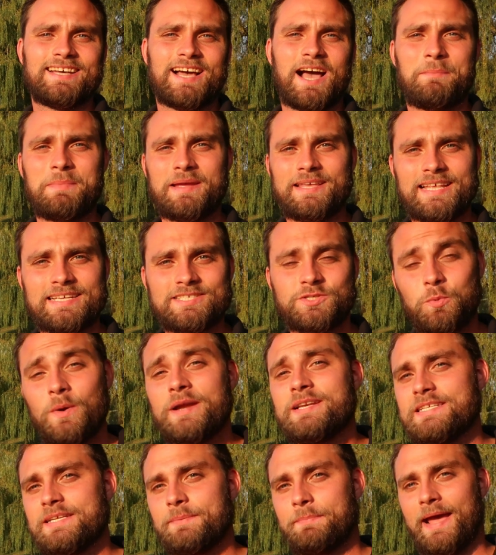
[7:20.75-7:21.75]
I mean, that's
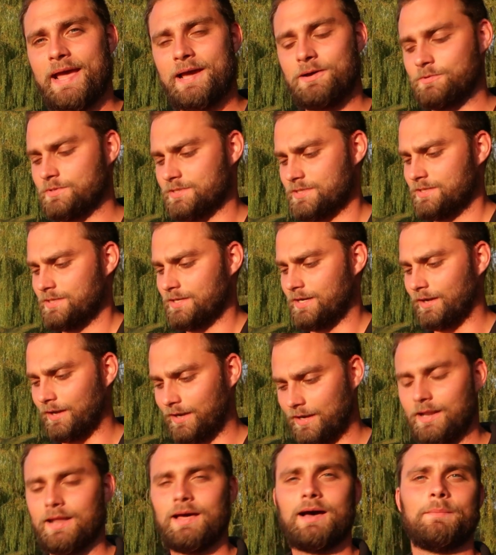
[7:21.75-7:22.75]
£20 a
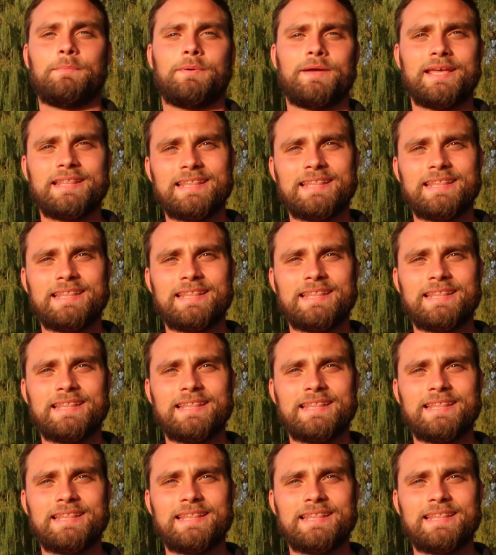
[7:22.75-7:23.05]
club.